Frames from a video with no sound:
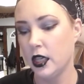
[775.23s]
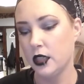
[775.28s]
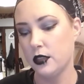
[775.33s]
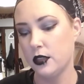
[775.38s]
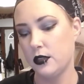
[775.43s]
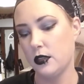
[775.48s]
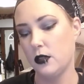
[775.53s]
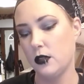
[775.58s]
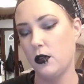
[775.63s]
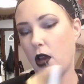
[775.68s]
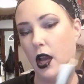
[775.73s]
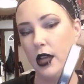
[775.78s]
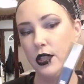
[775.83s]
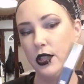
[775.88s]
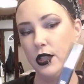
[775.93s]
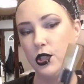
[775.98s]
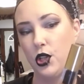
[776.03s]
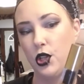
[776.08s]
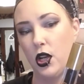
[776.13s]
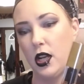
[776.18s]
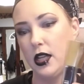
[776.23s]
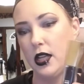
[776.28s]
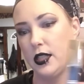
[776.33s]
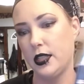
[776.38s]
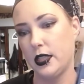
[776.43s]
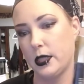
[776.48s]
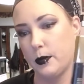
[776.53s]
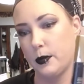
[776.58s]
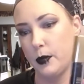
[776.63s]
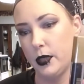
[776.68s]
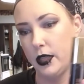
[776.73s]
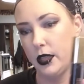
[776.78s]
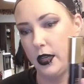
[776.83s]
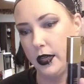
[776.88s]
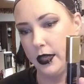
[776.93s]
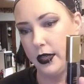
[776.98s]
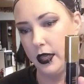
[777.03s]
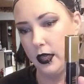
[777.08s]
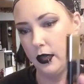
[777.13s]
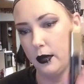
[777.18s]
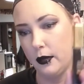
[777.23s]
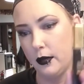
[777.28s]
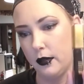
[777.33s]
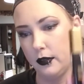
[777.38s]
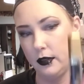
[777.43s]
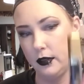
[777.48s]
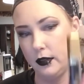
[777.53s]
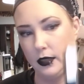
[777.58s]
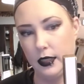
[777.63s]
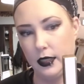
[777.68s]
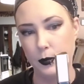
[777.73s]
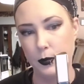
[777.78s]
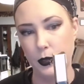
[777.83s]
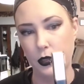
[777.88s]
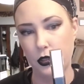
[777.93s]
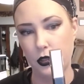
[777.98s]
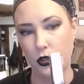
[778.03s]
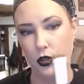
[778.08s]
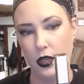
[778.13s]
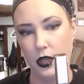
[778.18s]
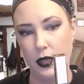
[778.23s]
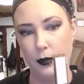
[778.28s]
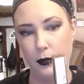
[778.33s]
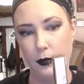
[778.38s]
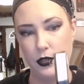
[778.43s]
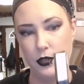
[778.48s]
So I tried this Milani lip cream.